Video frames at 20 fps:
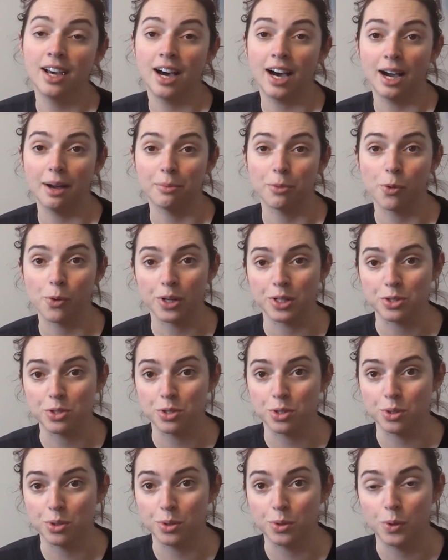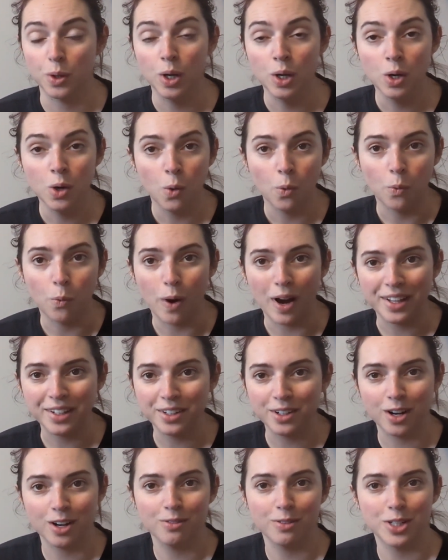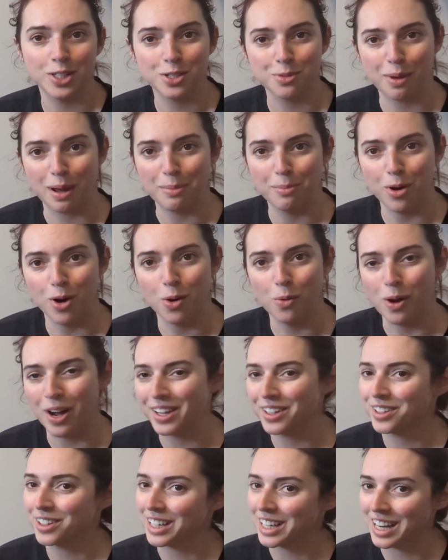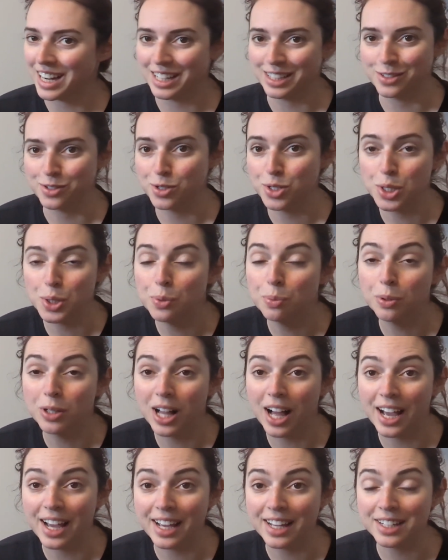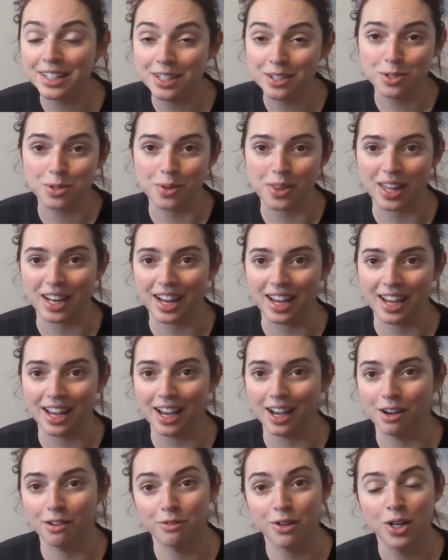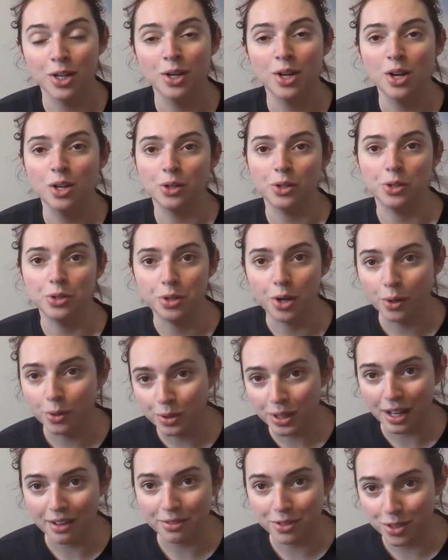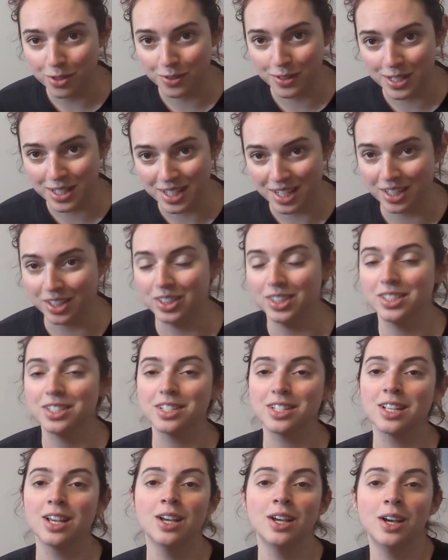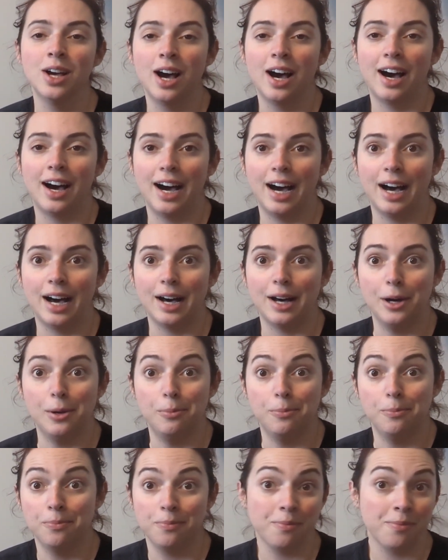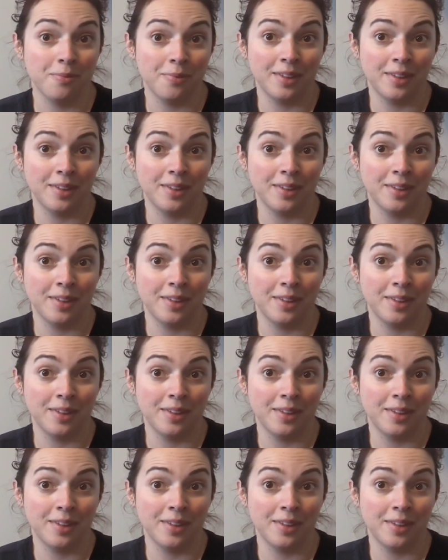I'm going to wind it off onto my ball winder and 2-ply it so that I have no leftover singles. And